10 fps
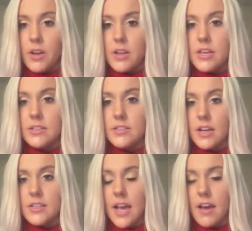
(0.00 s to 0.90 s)
But he
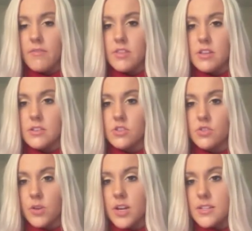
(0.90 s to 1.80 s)
does have these
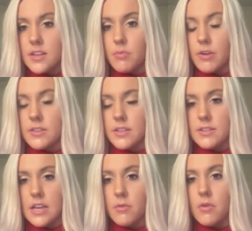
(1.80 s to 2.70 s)
traits that he brings to the
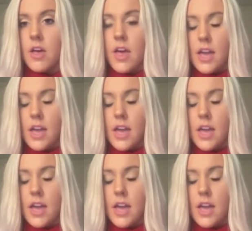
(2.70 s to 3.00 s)
table,